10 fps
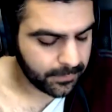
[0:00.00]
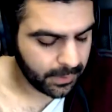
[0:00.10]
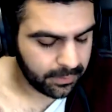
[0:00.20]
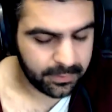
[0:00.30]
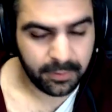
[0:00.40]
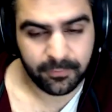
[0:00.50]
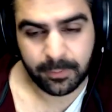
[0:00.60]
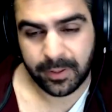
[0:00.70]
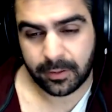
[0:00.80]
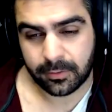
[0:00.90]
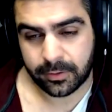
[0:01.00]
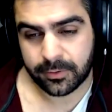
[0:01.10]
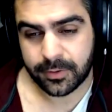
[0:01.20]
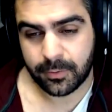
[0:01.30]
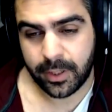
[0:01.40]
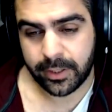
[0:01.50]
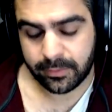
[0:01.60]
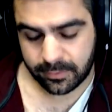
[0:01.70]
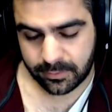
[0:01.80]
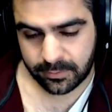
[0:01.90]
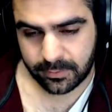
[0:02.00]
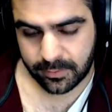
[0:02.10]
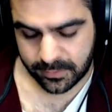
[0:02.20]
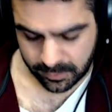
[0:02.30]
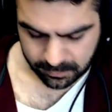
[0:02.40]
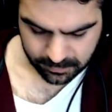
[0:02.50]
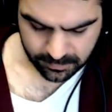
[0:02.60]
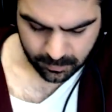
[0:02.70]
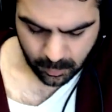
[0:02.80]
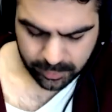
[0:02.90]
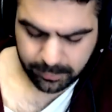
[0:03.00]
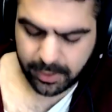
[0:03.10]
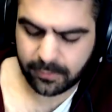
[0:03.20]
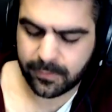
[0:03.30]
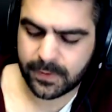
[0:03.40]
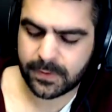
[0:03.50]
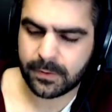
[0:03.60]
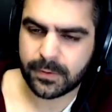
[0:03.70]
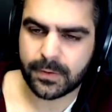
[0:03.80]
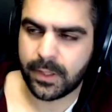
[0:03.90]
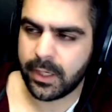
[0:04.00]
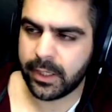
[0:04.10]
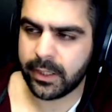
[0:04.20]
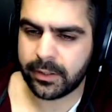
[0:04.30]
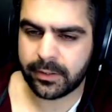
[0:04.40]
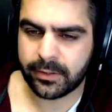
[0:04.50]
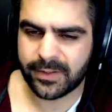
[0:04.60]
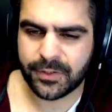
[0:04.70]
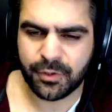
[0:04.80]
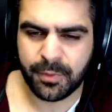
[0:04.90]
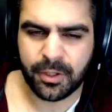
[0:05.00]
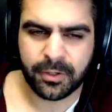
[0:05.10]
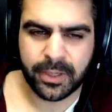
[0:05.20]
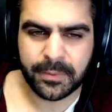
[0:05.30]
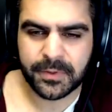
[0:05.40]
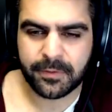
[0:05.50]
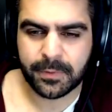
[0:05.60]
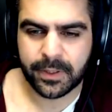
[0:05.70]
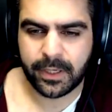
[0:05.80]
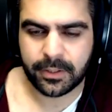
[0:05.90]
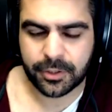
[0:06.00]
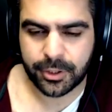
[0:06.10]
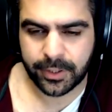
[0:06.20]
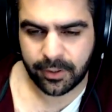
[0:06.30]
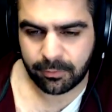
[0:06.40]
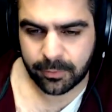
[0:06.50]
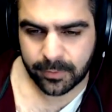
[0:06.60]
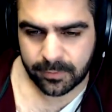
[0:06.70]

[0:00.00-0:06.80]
think I'm vaping it a little too hot. It's called Morning Manifesto. So yeah, I got it's 2 milligrams. So I've been kind of chugging through it.